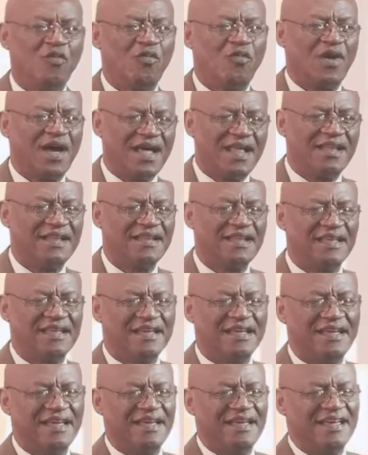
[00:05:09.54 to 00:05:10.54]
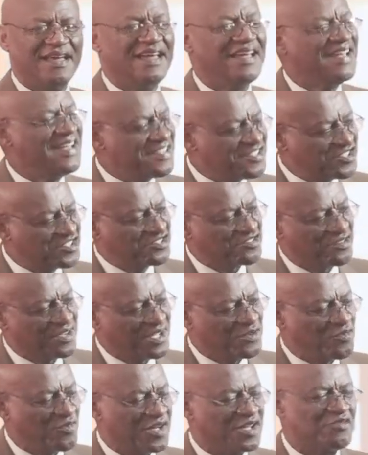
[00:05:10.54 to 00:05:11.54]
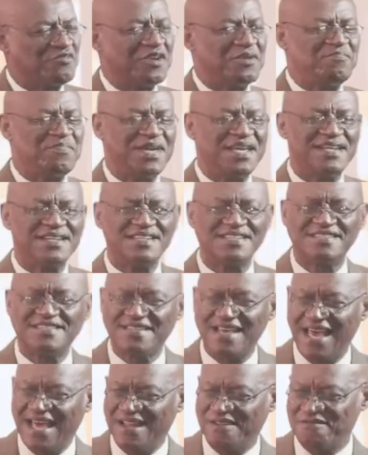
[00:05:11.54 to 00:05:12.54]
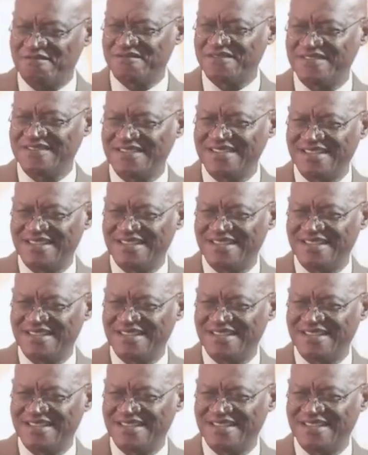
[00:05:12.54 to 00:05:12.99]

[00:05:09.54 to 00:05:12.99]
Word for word: Well, history will repeat itself